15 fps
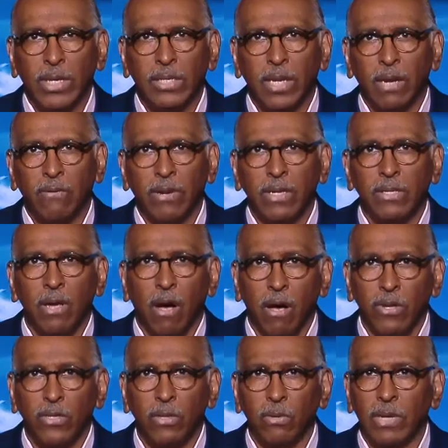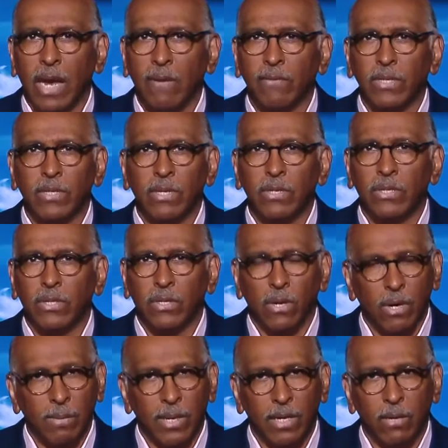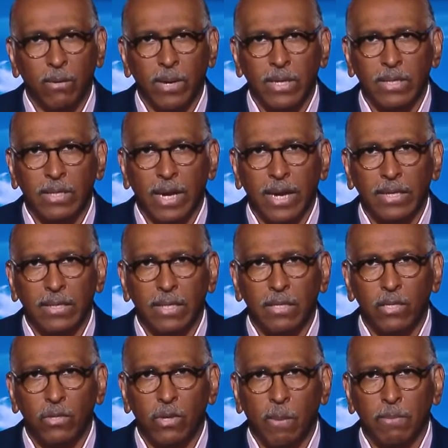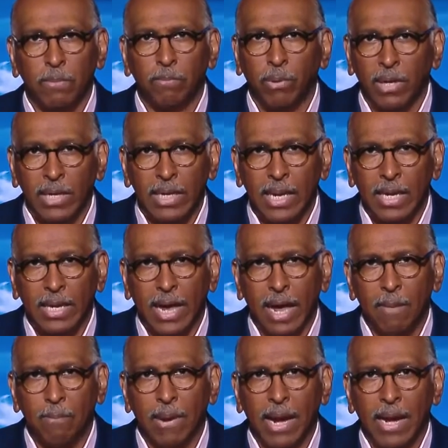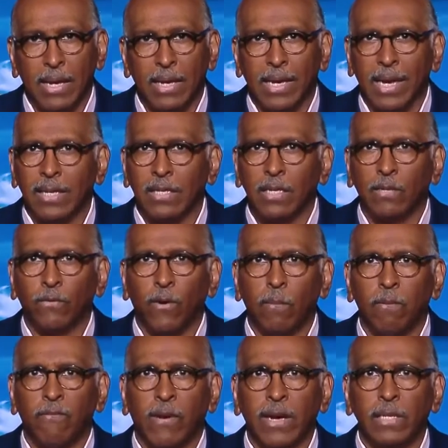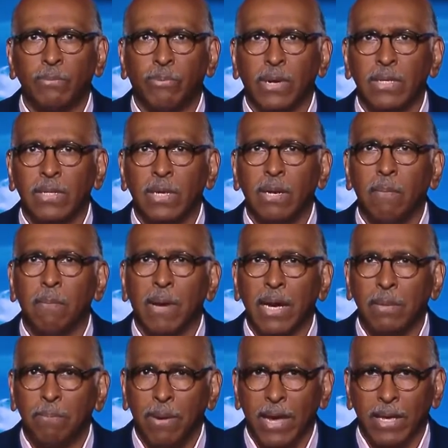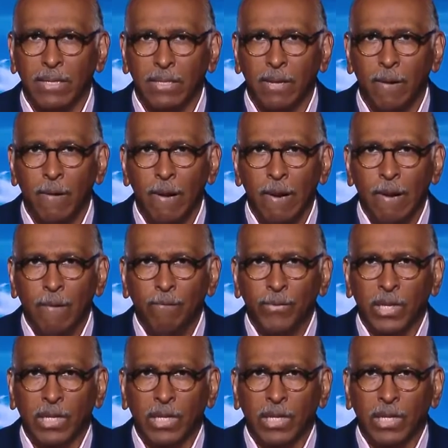hearings also gave us disturbing new insights into Trump's bullying campaign against his former Vice President Mike Pence. The